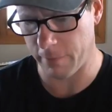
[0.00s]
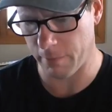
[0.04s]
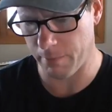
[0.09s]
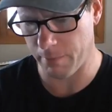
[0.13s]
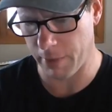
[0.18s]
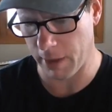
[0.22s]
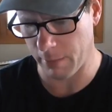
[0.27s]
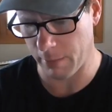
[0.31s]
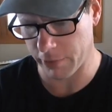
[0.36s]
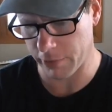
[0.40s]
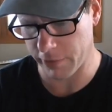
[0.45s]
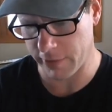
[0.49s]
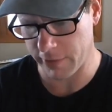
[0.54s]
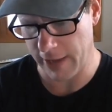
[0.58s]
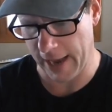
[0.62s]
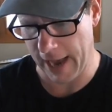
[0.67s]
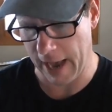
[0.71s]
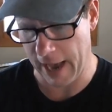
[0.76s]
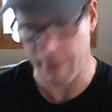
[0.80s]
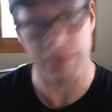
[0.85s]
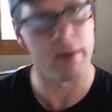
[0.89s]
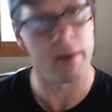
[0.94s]
bubbles to
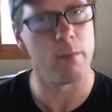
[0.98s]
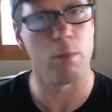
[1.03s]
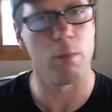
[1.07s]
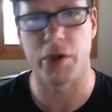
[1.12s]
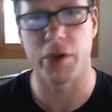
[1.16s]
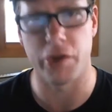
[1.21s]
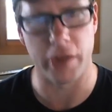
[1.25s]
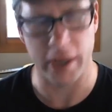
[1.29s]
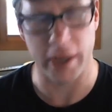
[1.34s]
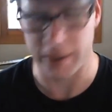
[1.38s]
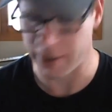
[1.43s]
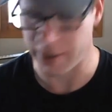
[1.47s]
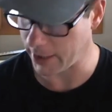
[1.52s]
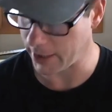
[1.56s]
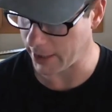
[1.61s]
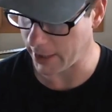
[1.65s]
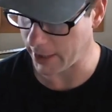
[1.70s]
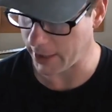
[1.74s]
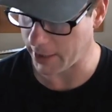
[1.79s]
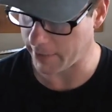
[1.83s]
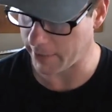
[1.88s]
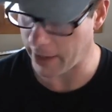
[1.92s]
happen, which they
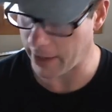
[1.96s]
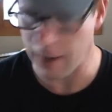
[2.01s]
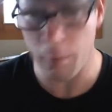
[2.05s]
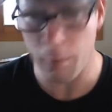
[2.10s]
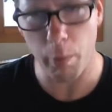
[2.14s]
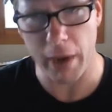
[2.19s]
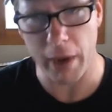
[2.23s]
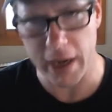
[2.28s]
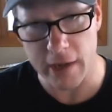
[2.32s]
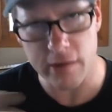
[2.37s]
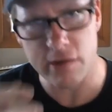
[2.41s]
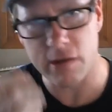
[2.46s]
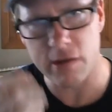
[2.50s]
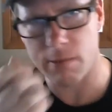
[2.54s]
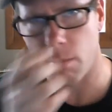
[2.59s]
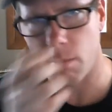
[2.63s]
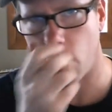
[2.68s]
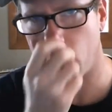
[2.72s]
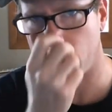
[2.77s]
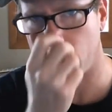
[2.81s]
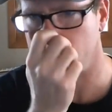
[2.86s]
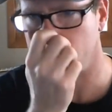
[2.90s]
did. And I waited some
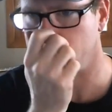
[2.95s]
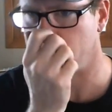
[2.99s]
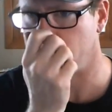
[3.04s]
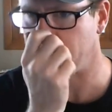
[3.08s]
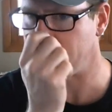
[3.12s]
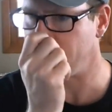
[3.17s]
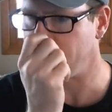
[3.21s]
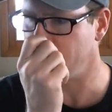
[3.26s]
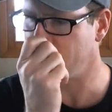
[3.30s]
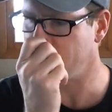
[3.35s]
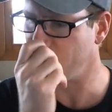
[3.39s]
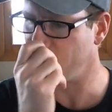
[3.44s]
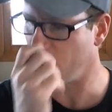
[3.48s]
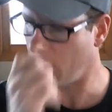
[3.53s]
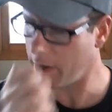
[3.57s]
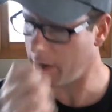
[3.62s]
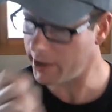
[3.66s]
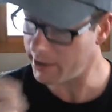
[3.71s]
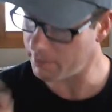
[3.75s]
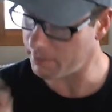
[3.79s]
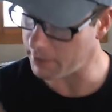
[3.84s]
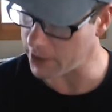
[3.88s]
more because I just
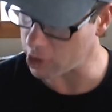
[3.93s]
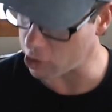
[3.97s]
wanted to make